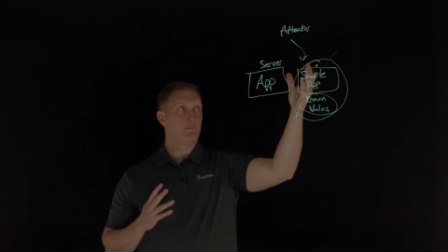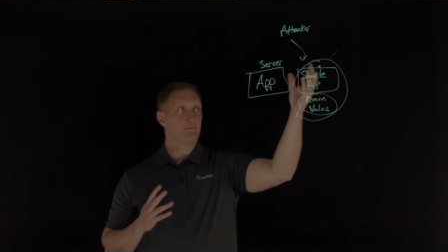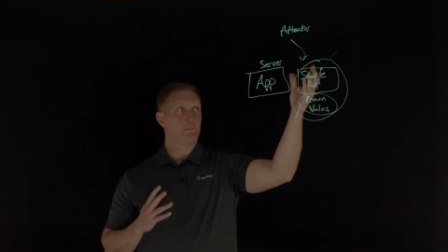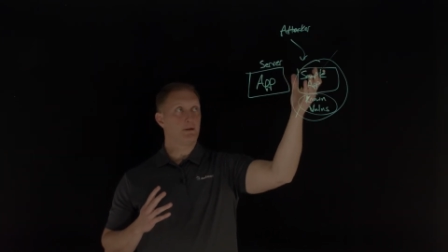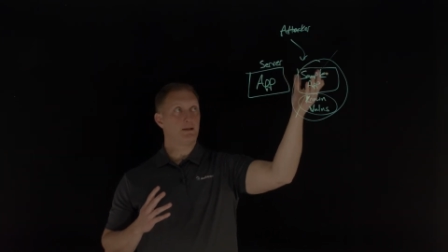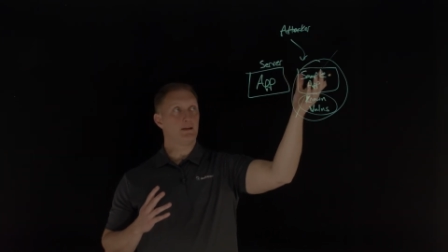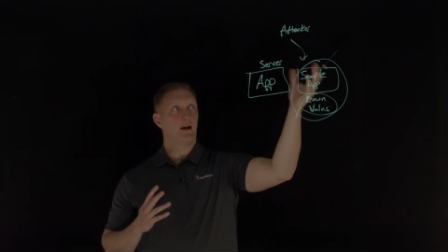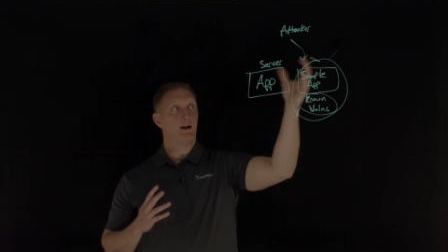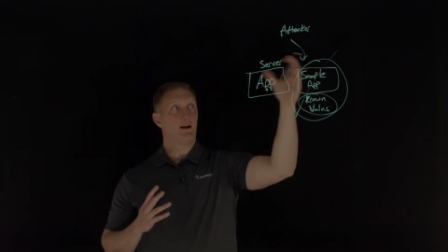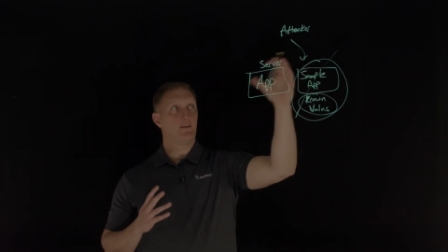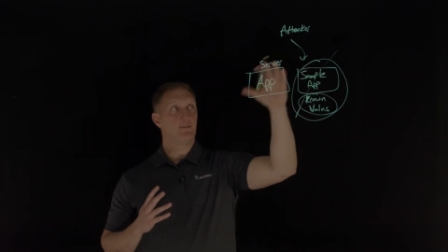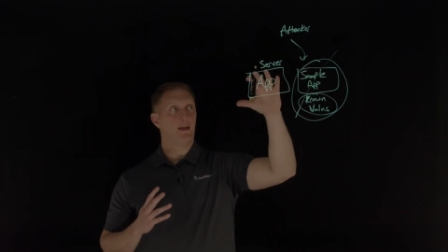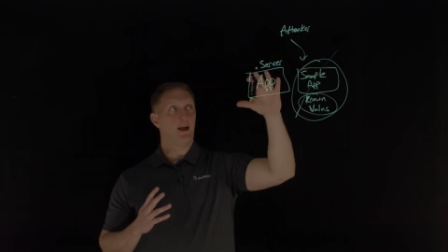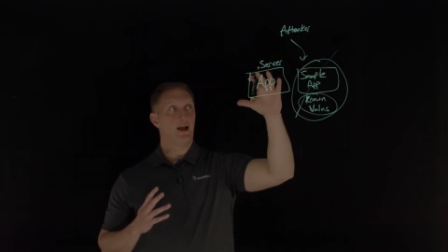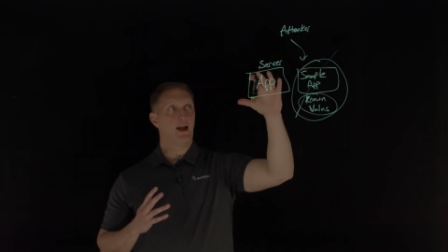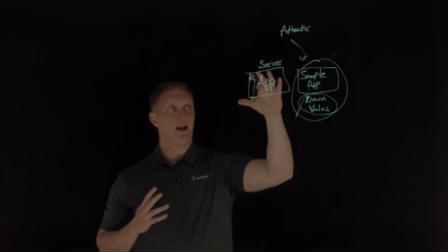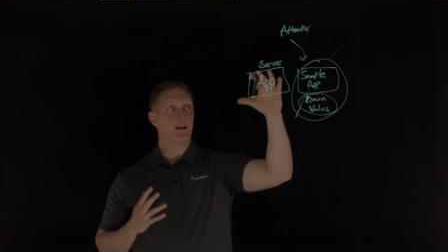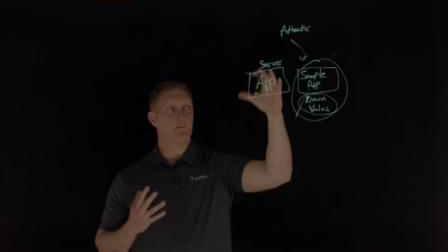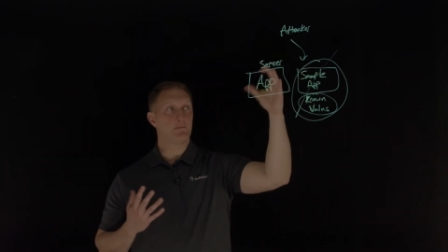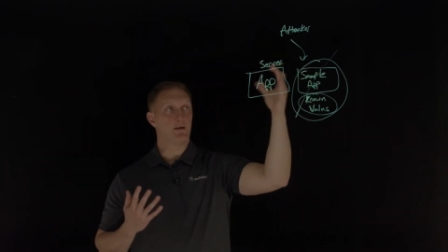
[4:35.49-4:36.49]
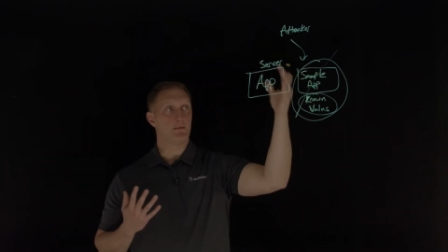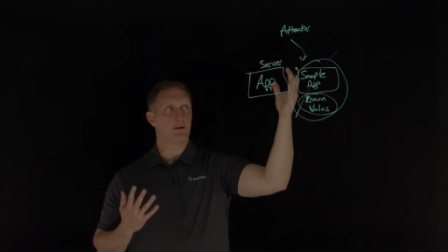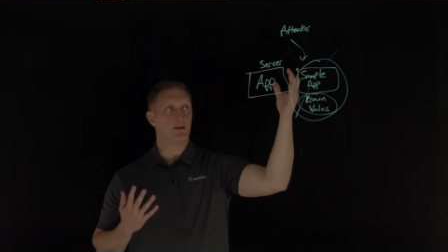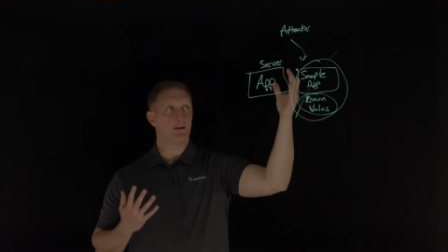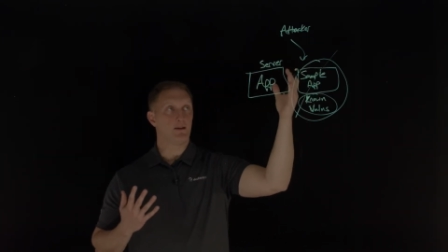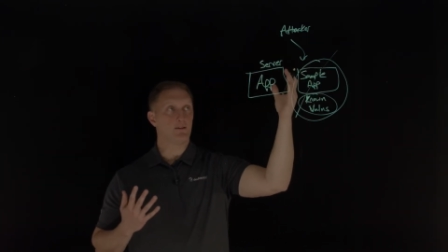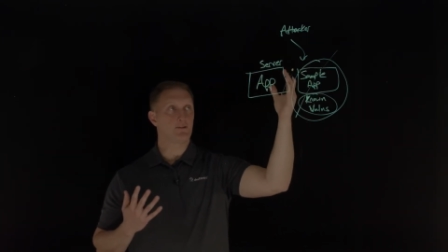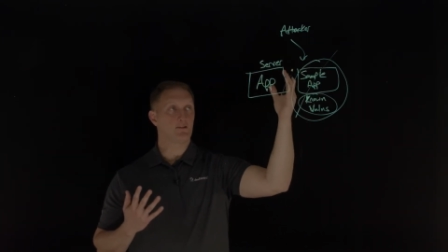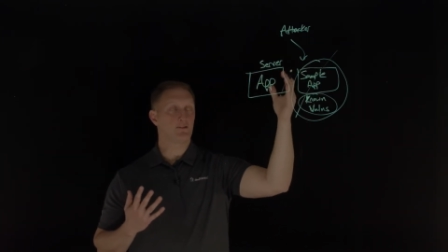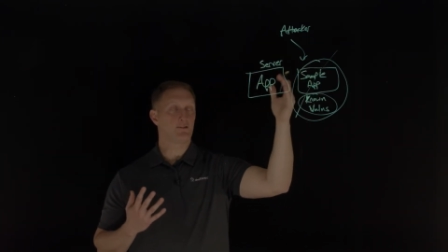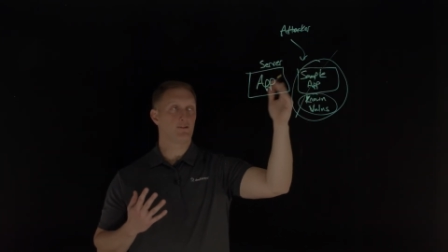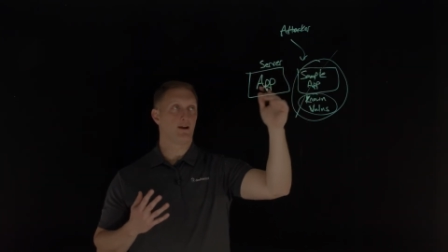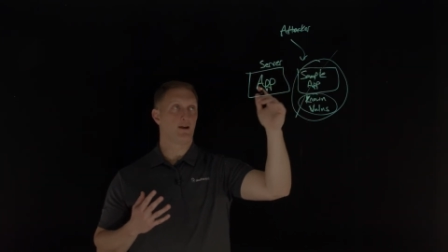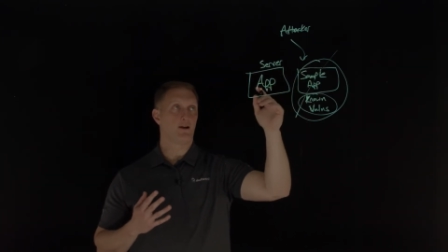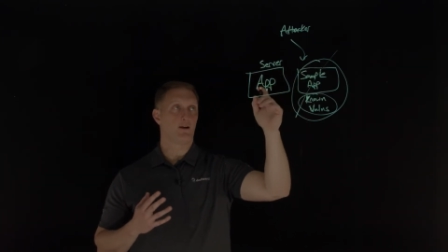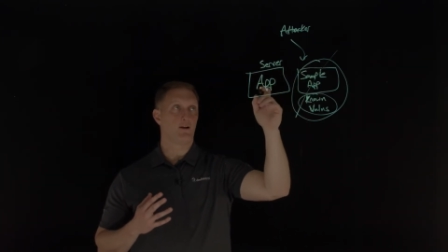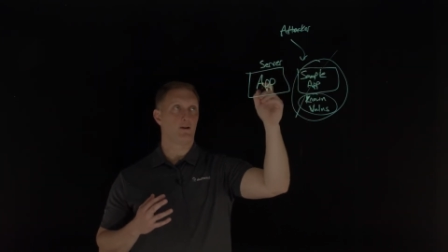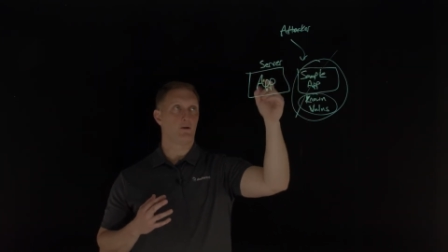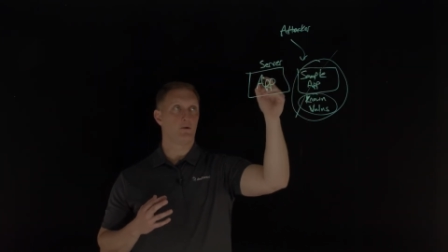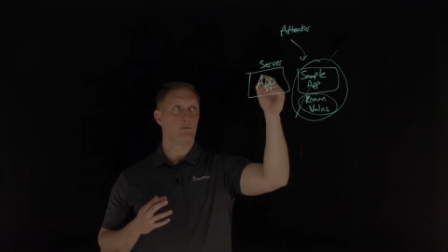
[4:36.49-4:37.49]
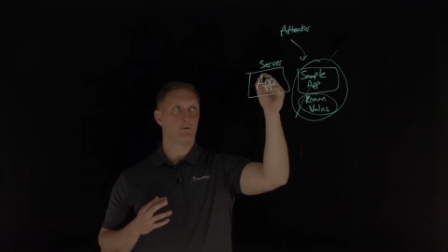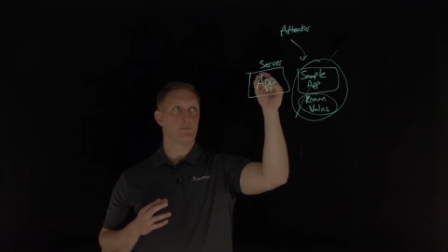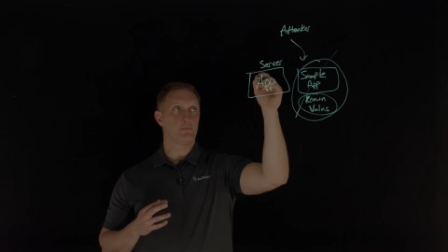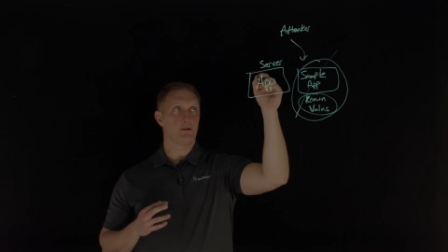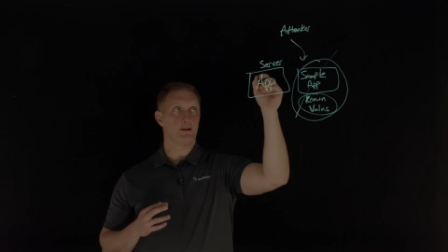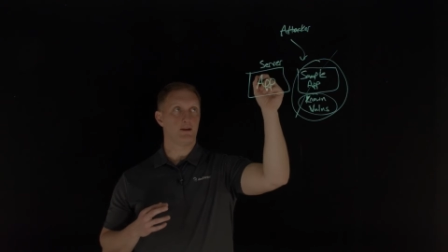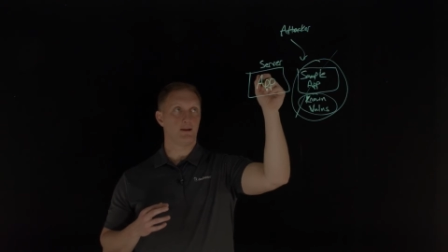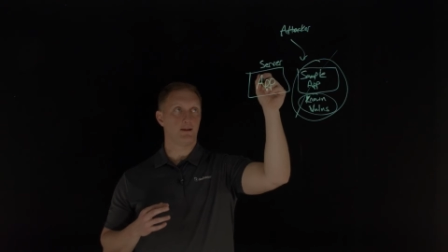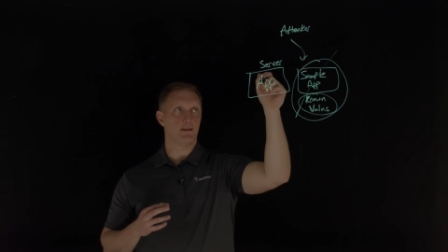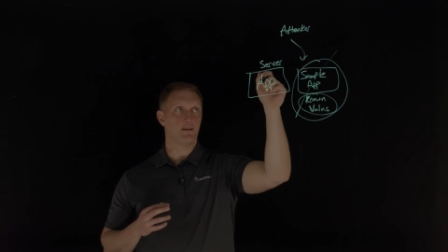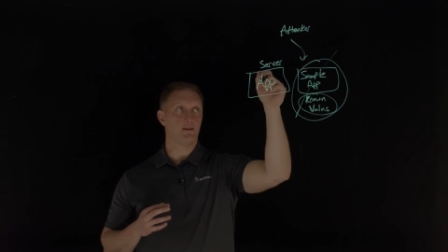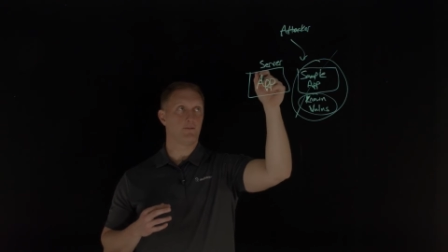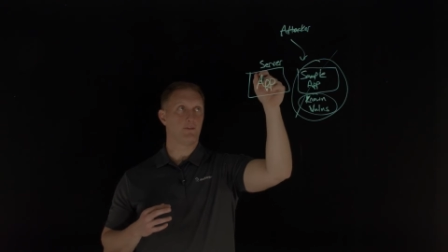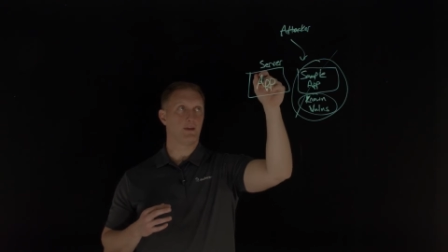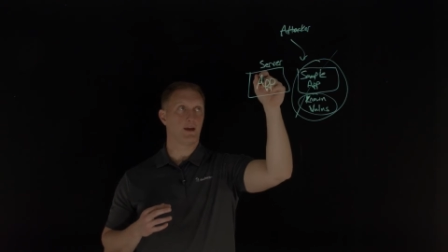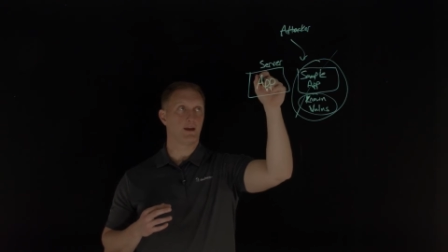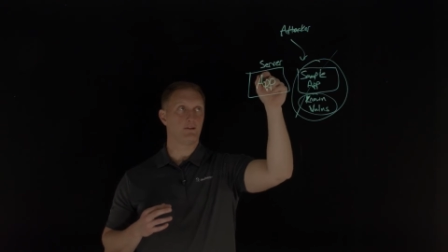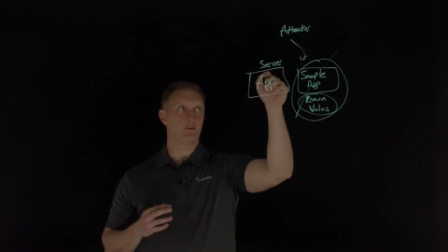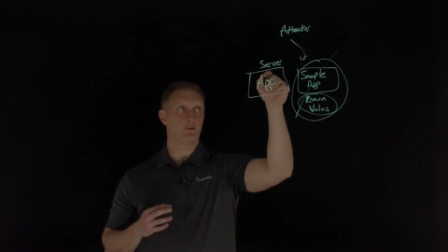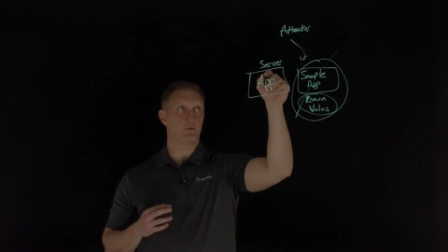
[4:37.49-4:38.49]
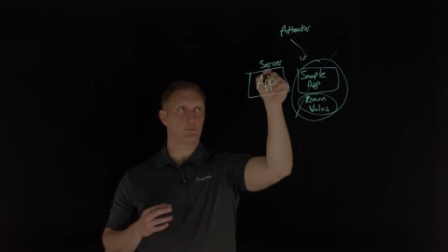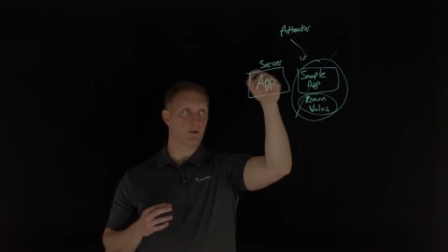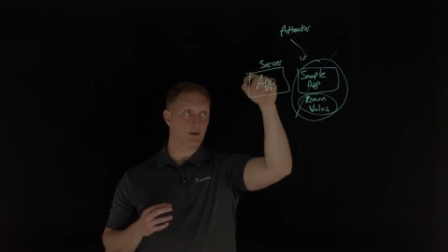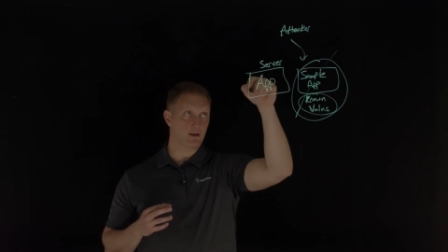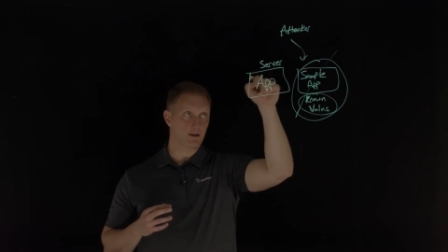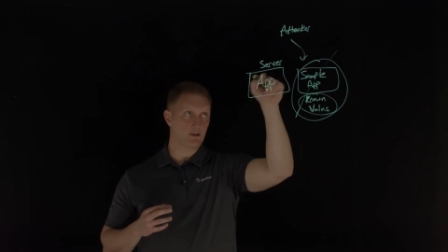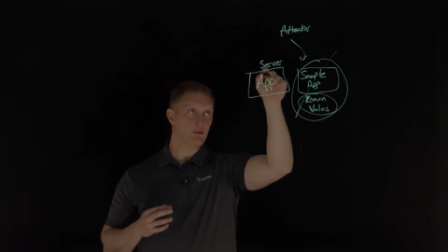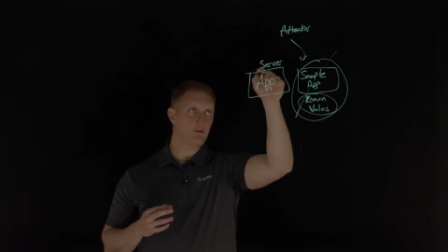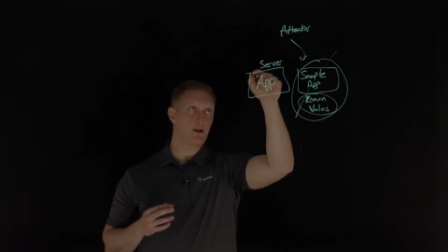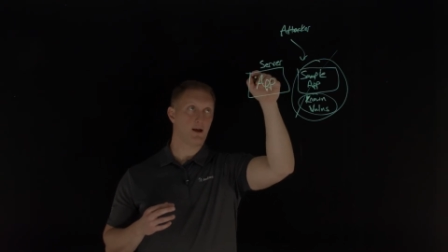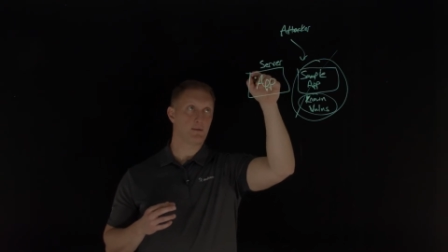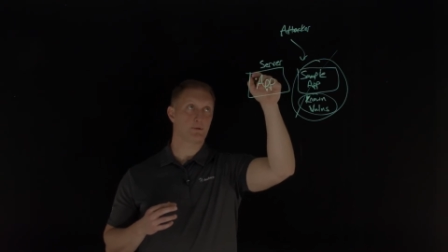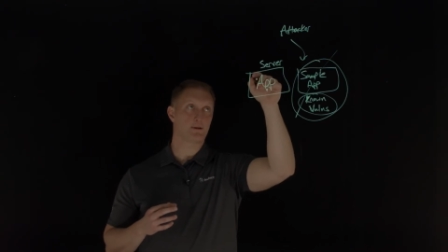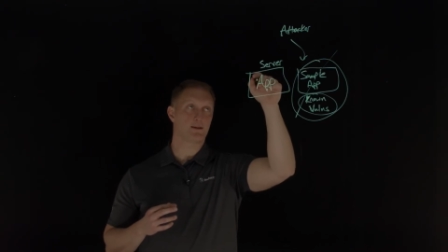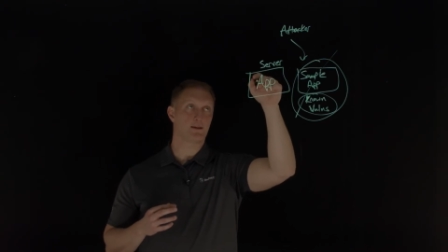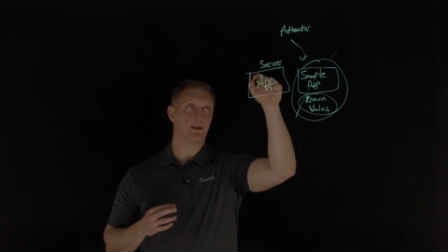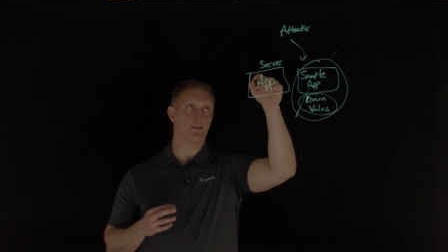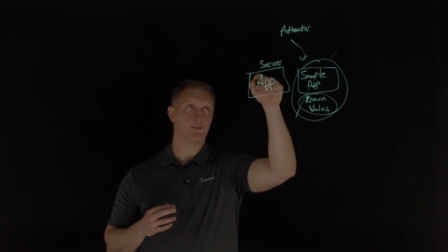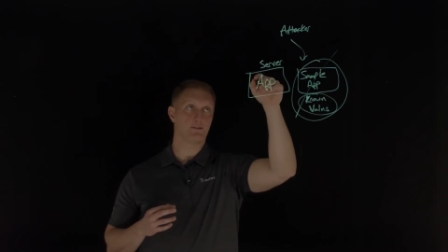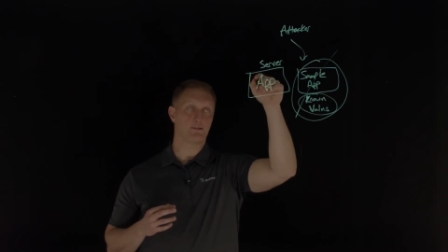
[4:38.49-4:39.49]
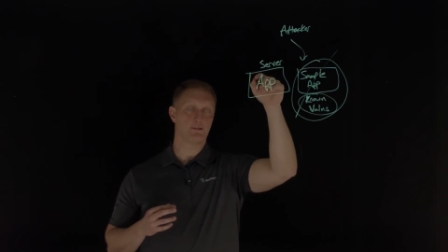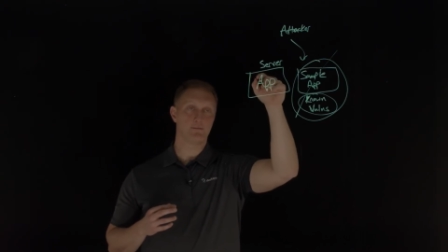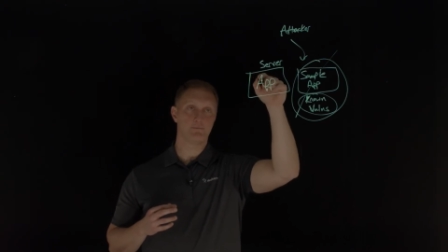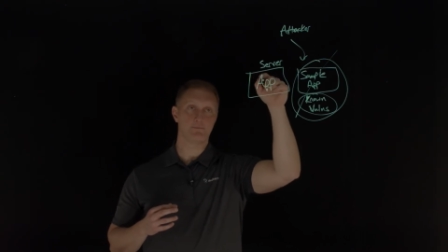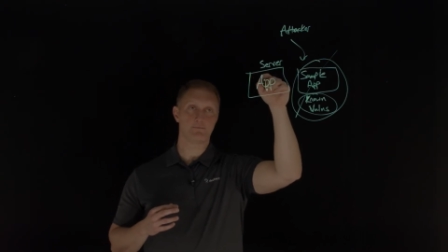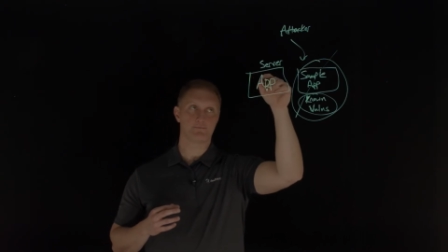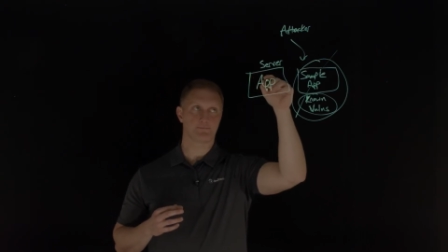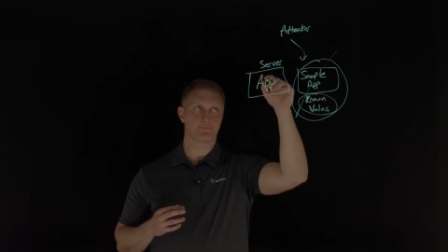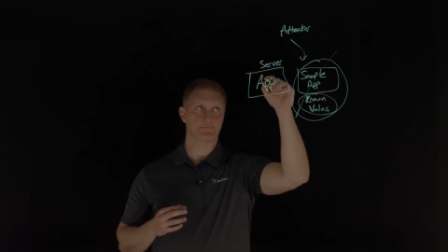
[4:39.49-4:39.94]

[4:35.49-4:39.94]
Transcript: beyond that, maybe another scenario would be that you're running your application